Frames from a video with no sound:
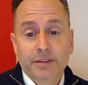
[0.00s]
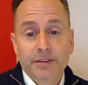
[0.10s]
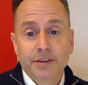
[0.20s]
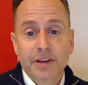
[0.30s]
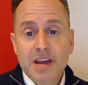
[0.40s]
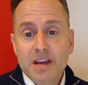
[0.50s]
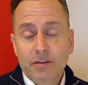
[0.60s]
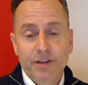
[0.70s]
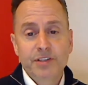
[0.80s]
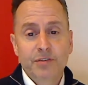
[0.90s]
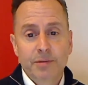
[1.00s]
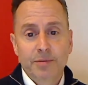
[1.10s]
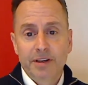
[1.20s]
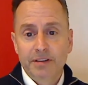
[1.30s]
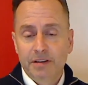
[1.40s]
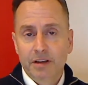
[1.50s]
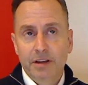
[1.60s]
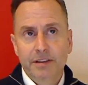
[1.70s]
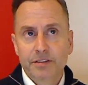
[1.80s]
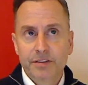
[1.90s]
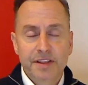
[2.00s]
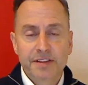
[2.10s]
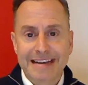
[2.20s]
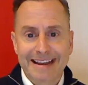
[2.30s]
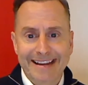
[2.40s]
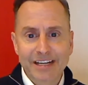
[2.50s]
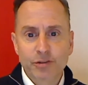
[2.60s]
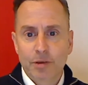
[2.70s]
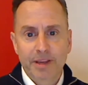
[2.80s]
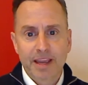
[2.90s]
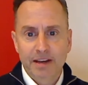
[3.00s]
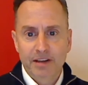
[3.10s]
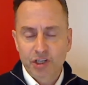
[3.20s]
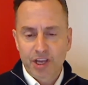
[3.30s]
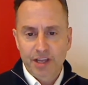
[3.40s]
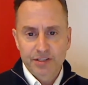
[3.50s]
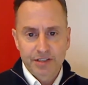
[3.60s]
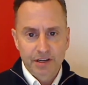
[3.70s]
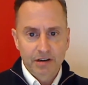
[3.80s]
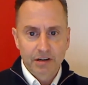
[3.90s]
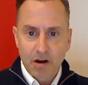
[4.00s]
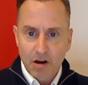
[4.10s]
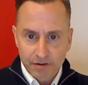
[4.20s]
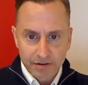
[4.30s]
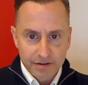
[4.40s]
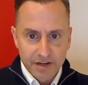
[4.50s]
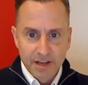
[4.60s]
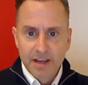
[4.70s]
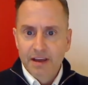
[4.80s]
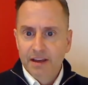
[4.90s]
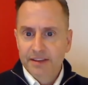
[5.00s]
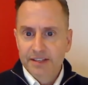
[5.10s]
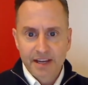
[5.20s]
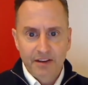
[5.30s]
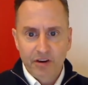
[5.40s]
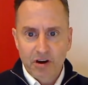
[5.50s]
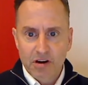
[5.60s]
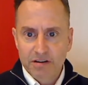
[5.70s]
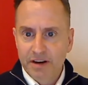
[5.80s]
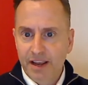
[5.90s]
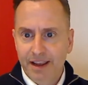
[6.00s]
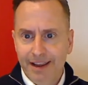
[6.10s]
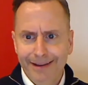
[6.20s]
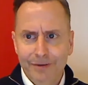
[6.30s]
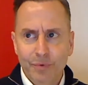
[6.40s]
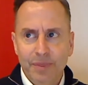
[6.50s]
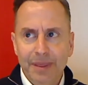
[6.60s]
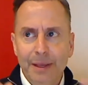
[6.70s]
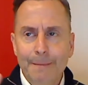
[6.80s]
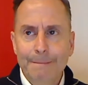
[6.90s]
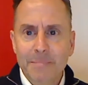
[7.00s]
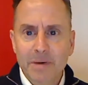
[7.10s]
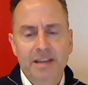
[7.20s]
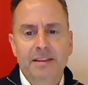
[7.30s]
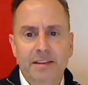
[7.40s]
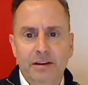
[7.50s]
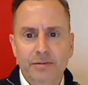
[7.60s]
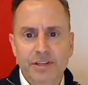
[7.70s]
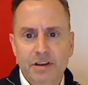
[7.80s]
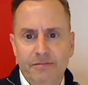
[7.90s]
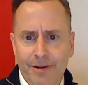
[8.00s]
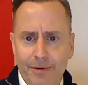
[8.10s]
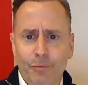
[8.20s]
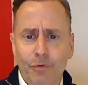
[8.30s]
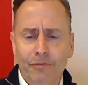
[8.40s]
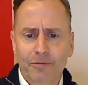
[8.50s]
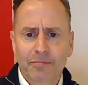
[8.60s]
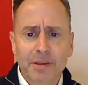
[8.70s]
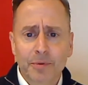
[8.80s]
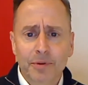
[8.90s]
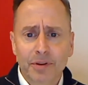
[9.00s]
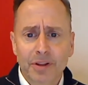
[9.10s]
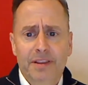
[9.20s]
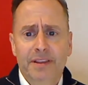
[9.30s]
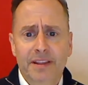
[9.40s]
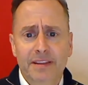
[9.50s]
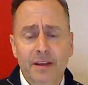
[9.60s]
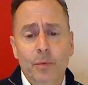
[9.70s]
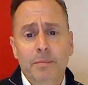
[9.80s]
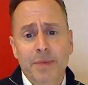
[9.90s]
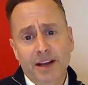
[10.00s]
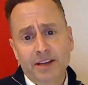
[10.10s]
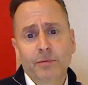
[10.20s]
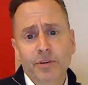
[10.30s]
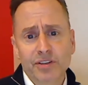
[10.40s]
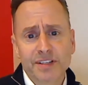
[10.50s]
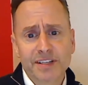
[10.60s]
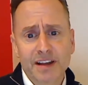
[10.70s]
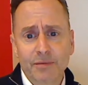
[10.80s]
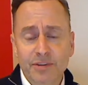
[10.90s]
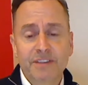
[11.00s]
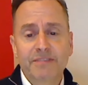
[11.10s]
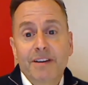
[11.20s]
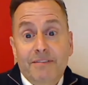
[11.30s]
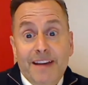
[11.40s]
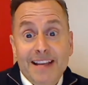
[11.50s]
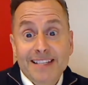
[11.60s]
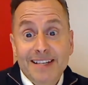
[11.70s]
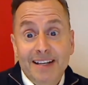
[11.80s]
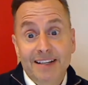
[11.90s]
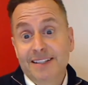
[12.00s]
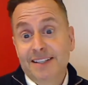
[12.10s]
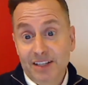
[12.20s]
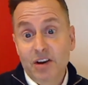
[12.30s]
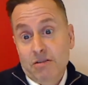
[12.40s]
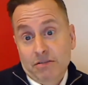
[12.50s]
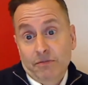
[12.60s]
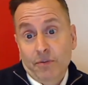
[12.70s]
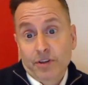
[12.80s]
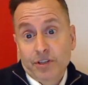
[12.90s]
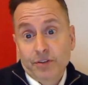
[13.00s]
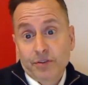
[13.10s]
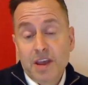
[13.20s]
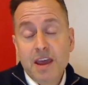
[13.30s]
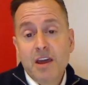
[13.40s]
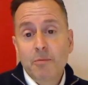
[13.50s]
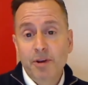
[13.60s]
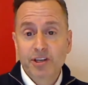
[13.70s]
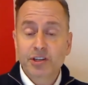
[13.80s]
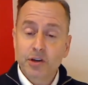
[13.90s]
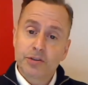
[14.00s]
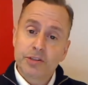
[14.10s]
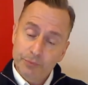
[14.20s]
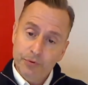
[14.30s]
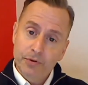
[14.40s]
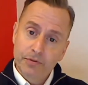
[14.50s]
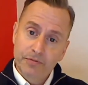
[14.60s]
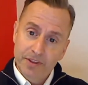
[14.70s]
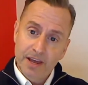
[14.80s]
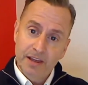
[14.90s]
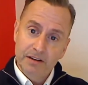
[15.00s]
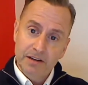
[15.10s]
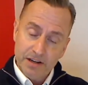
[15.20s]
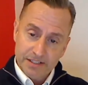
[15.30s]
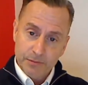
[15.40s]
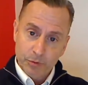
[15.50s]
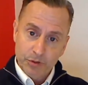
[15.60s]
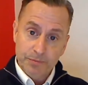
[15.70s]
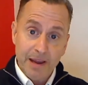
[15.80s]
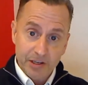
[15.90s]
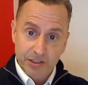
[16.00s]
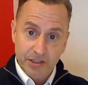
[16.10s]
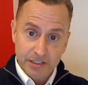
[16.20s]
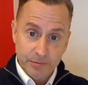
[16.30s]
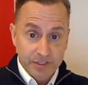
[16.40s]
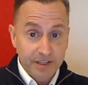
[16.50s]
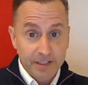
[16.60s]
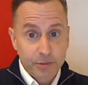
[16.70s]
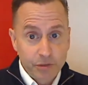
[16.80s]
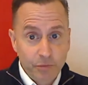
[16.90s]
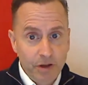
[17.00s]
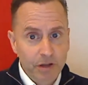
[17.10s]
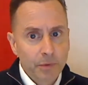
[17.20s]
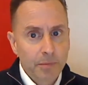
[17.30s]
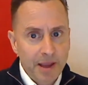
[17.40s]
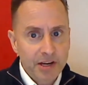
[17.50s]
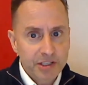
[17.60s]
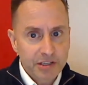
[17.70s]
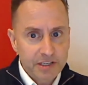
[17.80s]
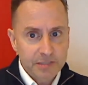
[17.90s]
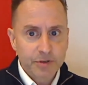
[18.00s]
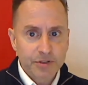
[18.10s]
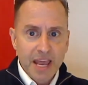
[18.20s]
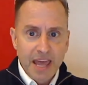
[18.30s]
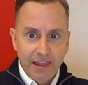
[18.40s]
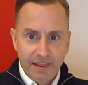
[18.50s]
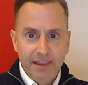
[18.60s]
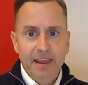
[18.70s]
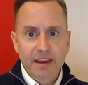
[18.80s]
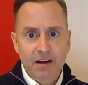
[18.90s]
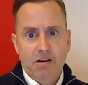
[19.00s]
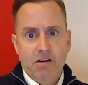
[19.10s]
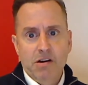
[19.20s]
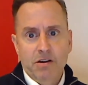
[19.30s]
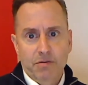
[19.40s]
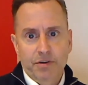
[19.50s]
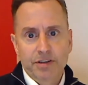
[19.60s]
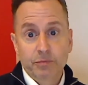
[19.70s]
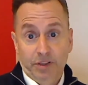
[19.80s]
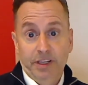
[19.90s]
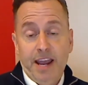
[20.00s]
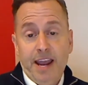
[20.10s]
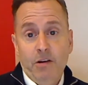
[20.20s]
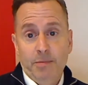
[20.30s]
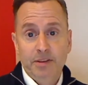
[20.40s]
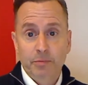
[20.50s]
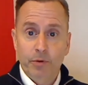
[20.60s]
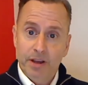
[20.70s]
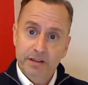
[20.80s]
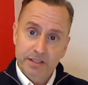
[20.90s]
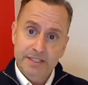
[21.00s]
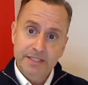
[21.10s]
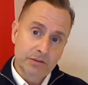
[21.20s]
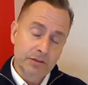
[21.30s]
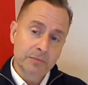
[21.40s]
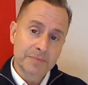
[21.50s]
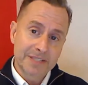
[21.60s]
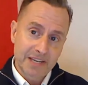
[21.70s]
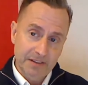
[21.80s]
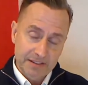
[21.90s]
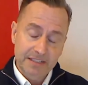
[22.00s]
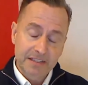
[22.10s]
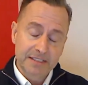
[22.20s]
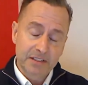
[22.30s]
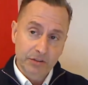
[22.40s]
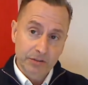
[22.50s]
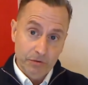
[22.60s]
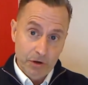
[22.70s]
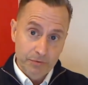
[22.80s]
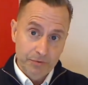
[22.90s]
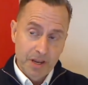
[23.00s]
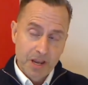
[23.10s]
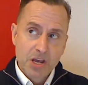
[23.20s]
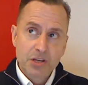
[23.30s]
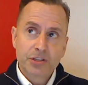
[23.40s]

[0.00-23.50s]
There's a great story about, I think 2009, Tropicana changed their carton, the design of the carton, and within a month, there was enough uproar from people that they went back to the original design, which I find fascinating because it's a carton of orange juice. Right. It just goes to prove that customers, passionate customers, and that's what you want passionate customers, they are going to really care about the brand and consider it themselves, consider it their own. Mm-hmm.